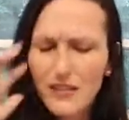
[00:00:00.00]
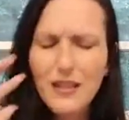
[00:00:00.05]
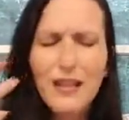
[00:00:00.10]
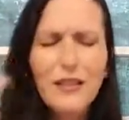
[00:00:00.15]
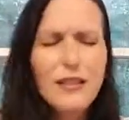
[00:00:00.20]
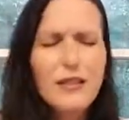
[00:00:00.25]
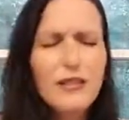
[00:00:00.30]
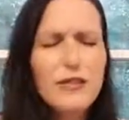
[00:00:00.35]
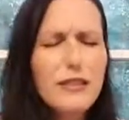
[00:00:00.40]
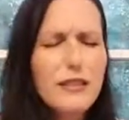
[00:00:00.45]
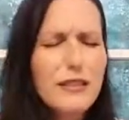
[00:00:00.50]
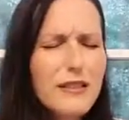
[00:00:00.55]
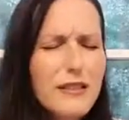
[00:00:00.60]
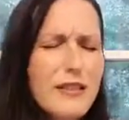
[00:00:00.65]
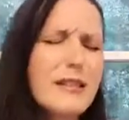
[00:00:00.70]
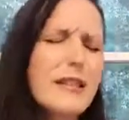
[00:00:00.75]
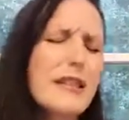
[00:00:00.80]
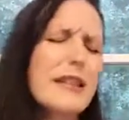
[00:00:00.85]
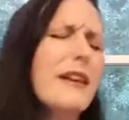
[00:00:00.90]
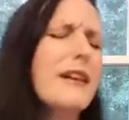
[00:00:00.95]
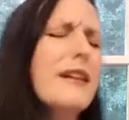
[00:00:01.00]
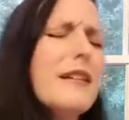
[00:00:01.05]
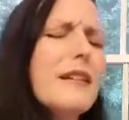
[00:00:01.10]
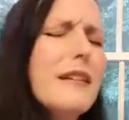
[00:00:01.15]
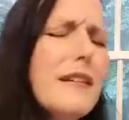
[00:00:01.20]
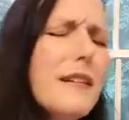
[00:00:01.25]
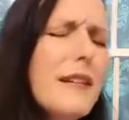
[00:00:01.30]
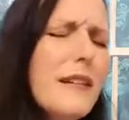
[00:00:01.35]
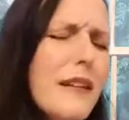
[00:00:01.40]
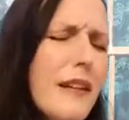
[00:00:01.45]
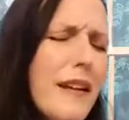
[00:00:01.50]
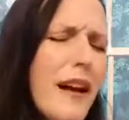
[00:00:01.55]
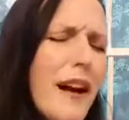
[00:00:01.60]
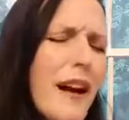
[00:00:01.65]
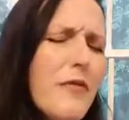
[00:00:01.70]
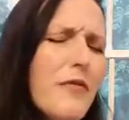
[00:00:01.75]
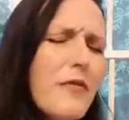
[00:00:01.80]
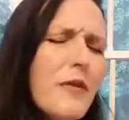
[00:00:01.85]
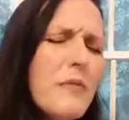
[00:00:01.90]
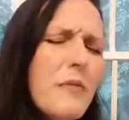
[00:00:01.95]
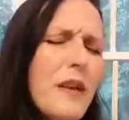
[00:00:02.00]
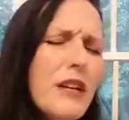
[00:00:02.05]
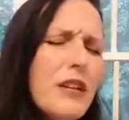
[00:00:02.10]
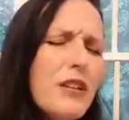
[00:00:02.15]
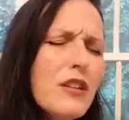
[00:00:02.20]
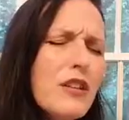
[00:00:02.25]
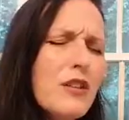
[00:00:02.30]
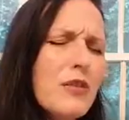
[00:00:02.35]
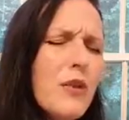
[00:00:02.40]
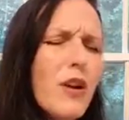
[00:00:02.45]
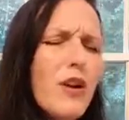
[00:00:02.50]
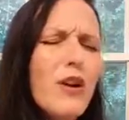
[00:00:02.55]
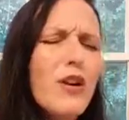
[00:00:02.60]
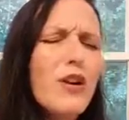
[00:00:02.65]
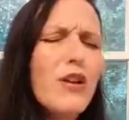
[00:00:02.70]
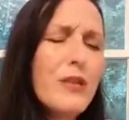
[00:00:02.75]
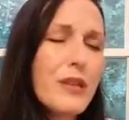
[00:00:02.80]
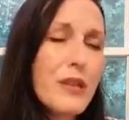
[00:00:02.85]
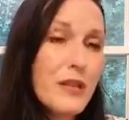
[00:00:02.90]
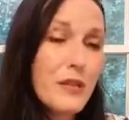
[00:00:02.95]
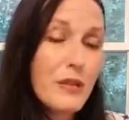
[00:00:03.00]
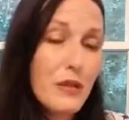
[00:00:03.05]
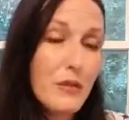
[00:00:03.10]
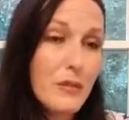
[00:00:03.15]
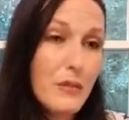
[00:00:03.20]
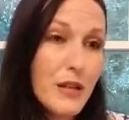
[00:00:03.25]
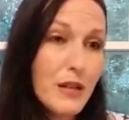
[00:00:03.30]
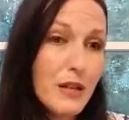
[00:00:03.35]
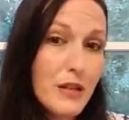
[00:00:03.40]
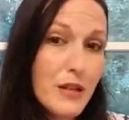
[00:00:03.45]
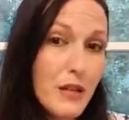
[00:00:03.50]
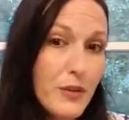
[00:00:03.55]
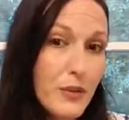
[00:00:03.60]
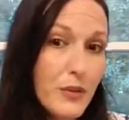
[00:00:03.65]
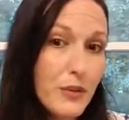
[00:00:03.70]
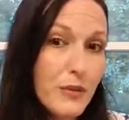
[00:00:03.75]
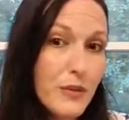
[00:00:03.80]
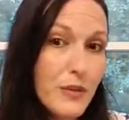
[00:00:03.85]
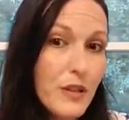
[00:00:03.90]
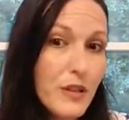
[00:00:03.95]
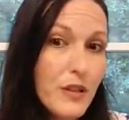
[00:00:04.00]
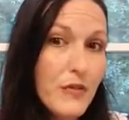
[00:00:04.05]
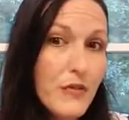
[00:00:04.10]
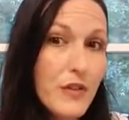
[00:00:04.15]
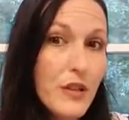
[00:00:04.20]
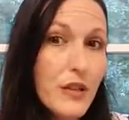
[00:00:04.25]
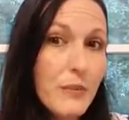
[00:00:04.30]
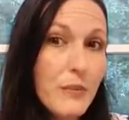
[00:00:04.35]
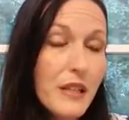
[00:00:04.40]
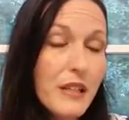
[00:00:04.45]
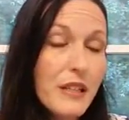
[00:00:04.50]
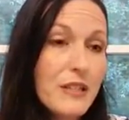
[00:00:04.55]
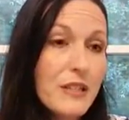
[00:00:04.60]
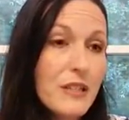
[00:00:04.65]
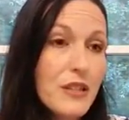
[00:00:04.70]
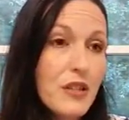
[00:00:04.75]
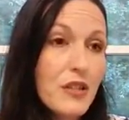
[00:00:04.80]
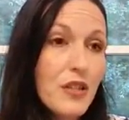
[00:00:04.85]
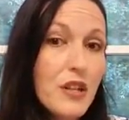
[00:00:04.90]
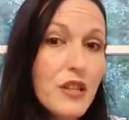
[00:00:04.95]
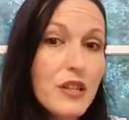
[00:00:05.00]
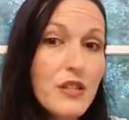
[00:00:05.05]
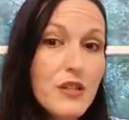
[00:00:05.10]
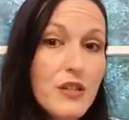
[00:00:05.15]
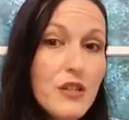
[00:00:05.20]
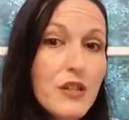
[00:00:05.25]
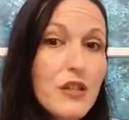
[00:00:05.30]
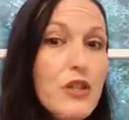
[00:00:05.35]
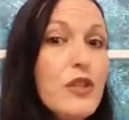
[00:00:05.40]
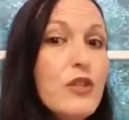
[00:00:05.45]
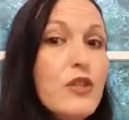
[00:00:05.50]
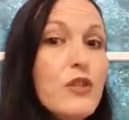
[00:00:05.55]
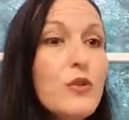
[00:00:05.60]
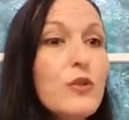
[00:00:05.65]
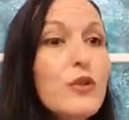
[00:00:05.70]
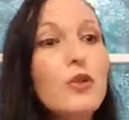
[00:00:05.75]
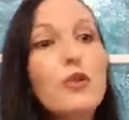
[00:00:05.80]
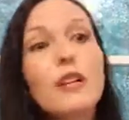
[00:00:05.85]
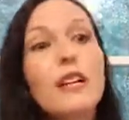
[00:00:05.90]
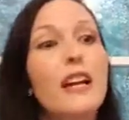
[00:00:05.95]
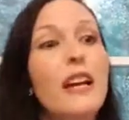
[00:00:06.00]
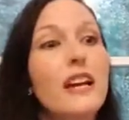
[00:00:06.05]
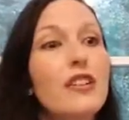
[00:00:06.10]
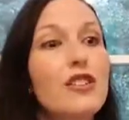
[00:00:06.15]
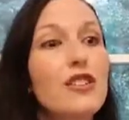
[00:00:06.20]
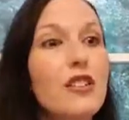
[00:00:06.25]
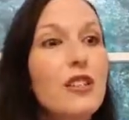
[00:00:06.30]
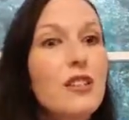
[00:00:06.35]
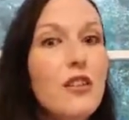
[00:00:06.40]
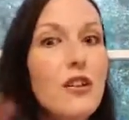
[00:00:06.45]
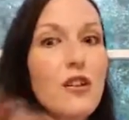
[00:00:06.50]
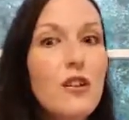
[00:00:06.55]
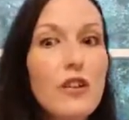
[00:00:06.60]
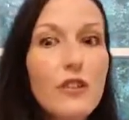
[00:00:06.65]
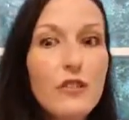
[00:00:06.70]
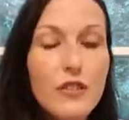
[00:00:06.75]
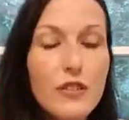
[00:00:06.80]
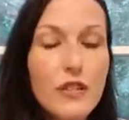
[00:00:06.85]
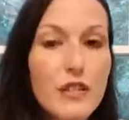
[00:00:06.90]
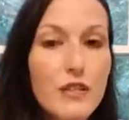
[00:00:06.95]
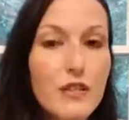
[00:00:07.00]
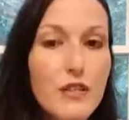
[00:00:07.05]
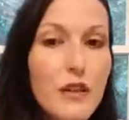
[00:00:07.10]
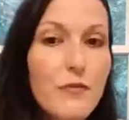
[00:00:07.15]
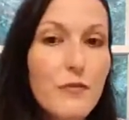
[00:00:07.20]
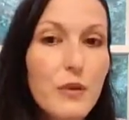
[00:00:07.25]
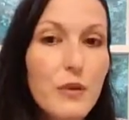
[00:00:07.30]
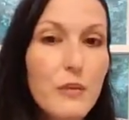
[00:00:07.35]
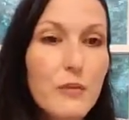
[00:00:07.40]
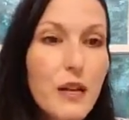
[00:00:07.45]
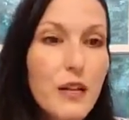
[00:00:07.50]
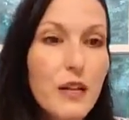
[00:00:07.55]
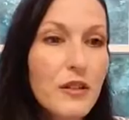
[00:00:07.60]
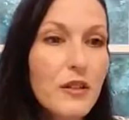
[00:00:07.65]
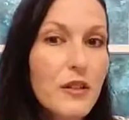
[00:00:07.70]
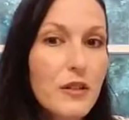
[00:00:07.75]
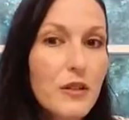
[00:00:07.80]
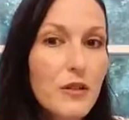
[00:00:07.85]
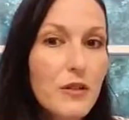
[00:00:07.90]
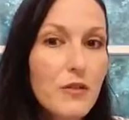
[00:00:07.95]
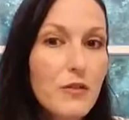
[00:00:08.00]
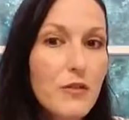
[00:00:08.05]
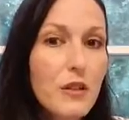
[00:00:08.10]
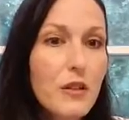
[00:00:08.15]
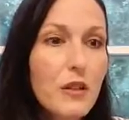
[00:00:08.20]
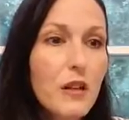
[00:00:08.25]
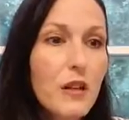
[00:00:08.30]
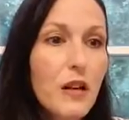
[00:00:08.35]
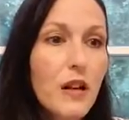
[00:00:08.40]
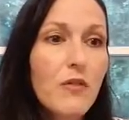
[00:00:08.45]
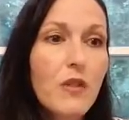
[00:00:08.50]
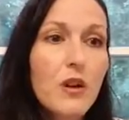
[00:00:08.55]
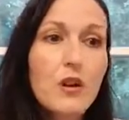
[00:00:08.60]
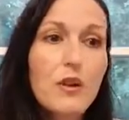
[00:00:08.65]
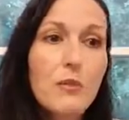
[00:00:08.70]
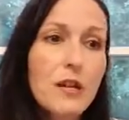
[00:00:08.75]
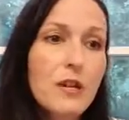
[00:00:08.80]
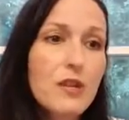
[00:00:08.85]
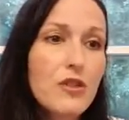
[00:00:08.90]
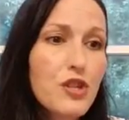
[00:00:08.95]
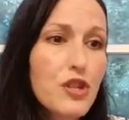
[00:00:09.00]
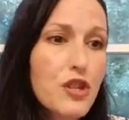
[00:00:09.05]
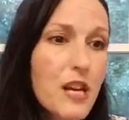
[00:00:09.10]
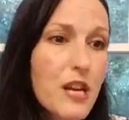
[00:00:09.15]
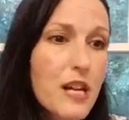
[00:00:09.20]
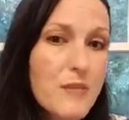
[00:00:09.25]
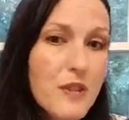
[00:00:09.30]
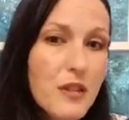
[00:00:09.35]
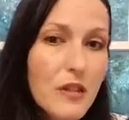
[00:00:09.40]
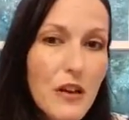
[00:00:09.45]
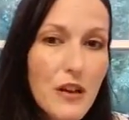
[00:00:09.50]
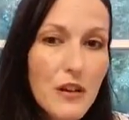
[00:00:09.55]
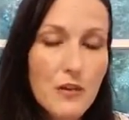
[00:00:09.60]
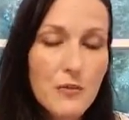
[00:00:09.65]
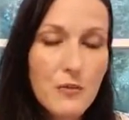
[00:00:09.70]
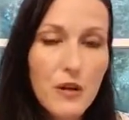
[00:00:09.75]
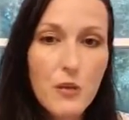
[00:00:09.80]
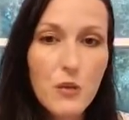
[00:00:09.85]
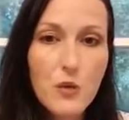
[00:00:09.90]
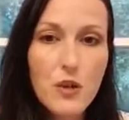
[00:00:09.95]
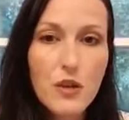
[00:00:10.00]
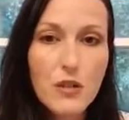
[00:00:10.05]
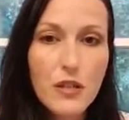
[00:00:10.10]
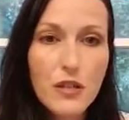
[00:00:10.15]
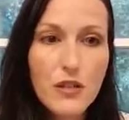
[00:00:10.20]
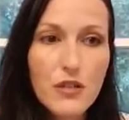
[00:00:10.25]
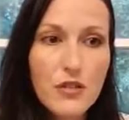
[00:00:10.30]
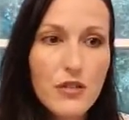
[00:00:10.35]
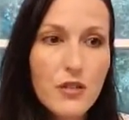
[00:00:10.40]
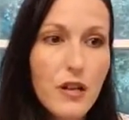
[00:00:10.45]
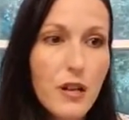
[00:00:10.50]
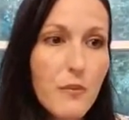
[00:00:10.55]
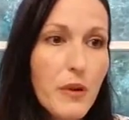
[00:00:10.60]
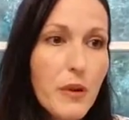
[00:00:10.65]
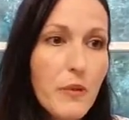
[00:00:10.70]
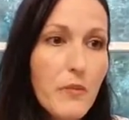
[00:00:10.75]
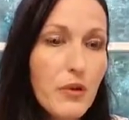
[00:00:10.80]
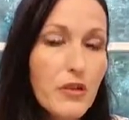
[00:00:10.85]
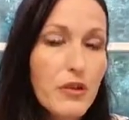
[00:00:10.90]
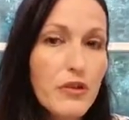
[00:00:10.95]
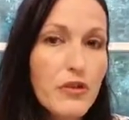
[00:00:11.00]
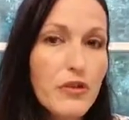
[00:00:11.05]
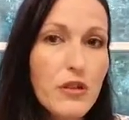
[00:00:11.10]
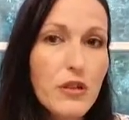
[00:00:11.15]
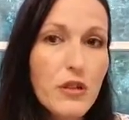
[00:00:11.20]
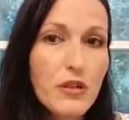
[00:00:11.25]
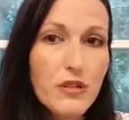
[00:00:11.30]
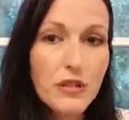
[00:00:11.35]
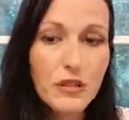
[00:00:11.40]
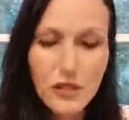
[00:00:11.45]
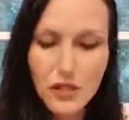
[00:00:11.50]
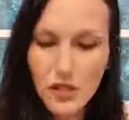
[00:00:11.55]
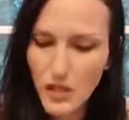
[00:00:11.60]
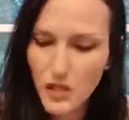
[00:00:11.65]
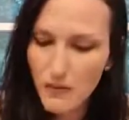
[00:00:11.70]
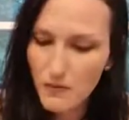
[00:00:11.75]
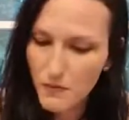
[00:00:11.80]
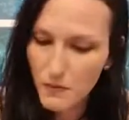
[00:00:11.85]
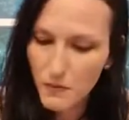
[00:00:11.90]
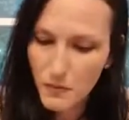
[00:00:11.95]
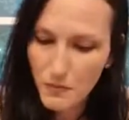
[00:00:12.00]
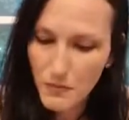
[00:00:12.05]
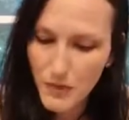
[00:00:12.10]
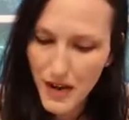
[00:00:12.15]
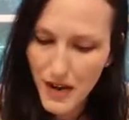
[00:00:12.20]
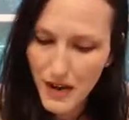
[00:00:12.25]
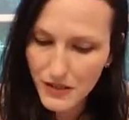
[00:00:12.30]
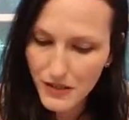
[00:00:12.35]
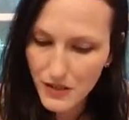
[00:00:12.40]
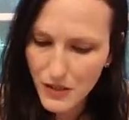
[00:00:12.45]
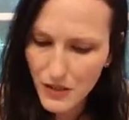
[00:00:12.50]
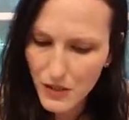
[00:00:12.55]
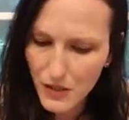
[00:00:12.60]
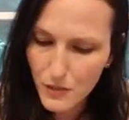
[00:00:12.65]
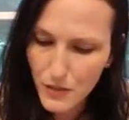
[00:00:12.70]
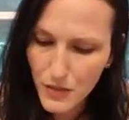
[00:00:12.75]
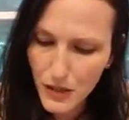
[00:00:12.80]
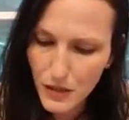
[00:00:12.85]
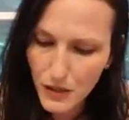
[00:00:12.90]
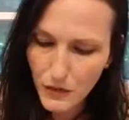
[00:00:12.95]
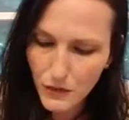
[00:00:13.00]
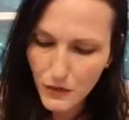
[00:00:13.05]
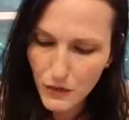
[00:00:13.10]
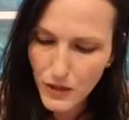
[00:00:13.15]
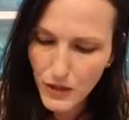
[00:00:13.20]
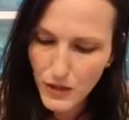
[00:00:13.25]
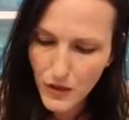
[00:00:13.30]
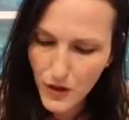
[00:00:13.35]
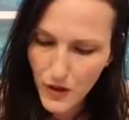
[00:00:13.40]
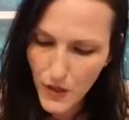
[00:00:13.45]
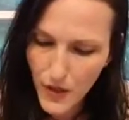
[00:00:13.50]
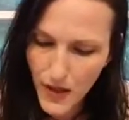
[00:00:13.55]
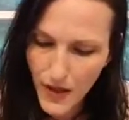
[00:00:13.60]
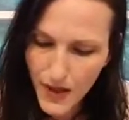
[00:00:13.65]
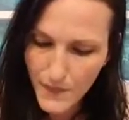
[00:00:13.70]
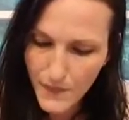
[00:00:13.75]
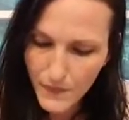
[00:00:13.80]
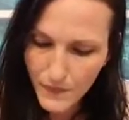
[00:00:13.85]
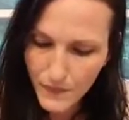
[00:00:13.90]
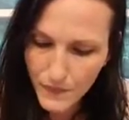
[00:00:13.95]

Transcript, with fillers: That girl is dead. I've been made new. All things are made new. If anybody's in Christ, they're new creation. All things have been made new. I wrote about shame a lot on my wall yesterday. People are struggling in shame from their past. God's making you forget all that.